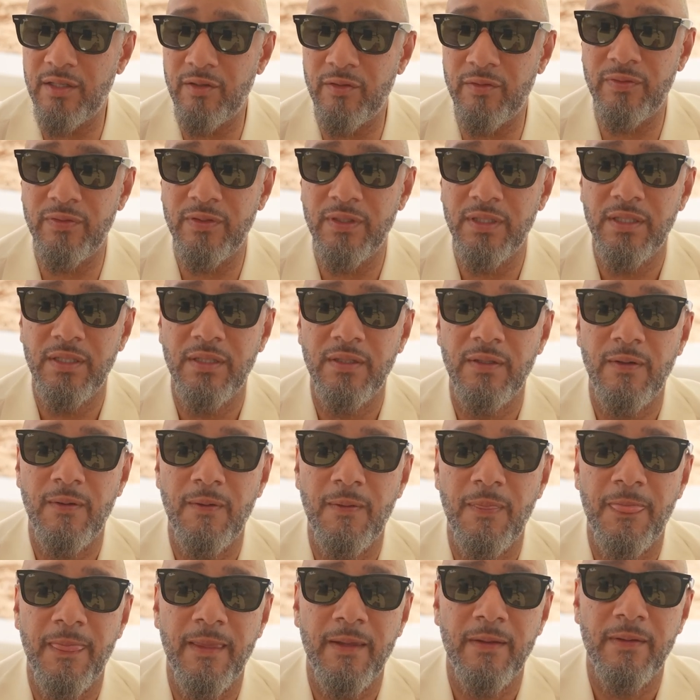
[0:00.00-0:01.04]
of
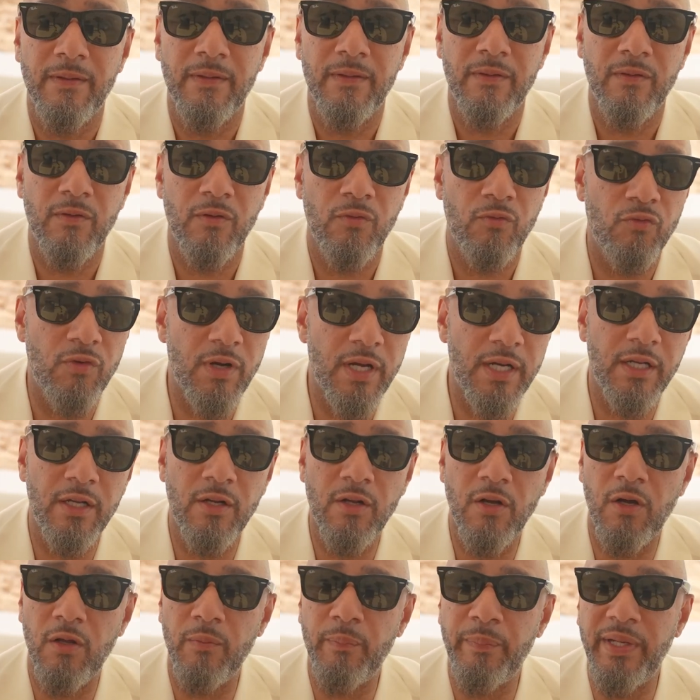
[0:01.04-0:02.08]

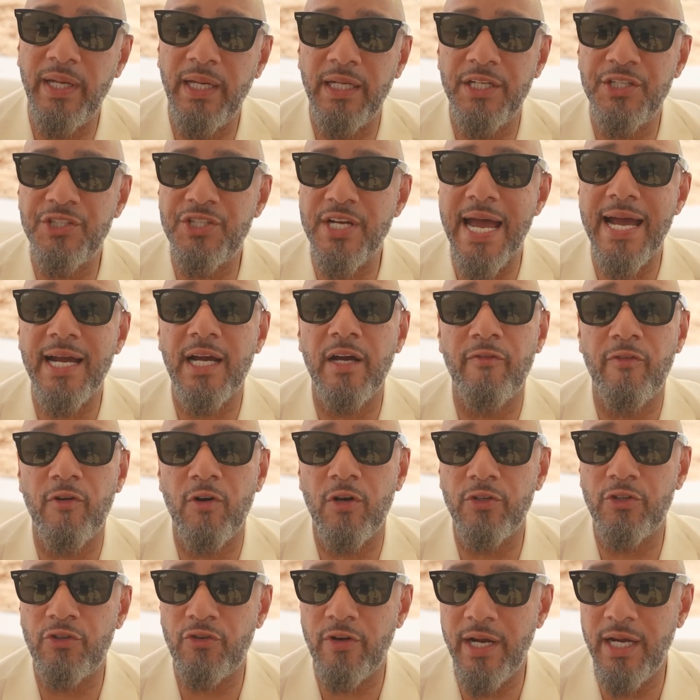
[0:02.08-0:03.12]
running all, being a jack of
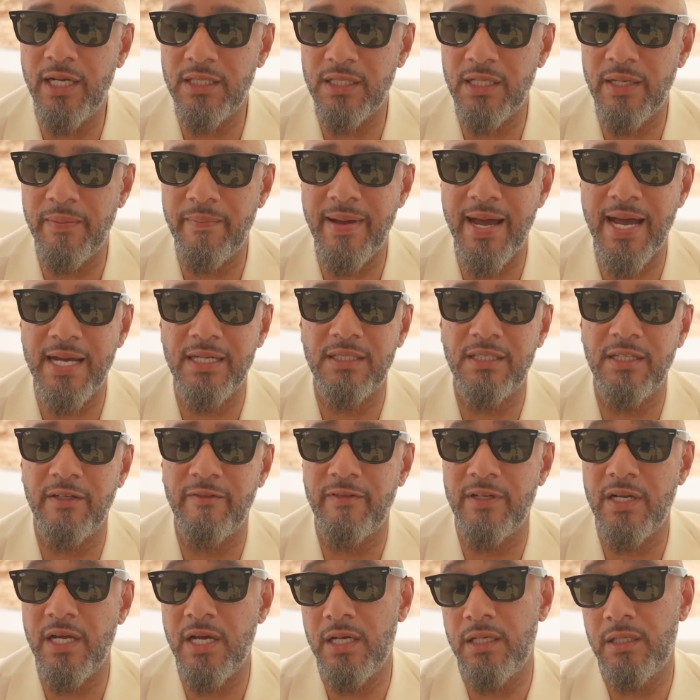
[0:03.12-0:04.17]
all trades and a master
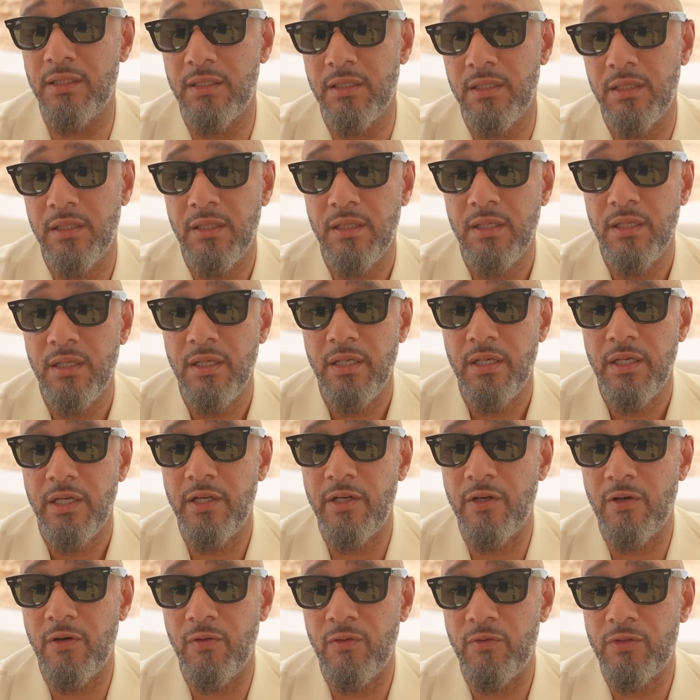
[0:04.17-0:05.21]
of none. You
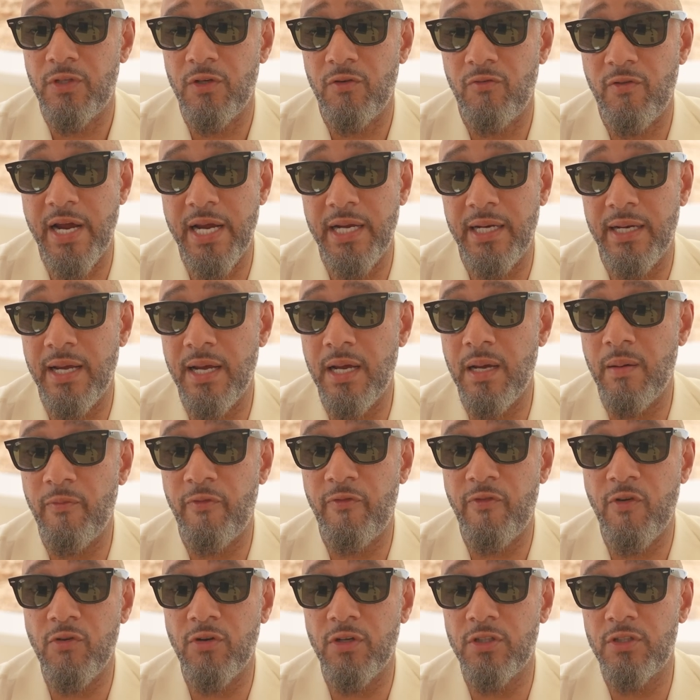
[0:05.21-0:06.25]
know, so right now I'm
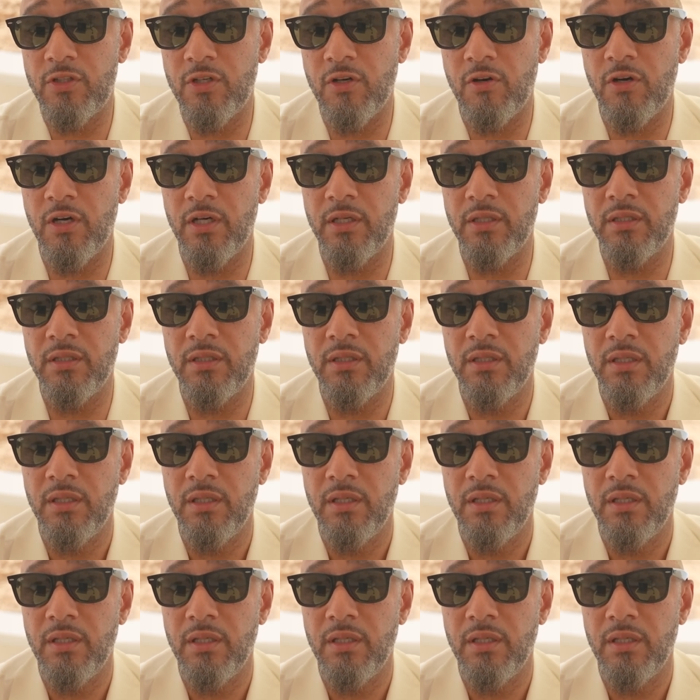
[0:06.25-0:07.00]
focused on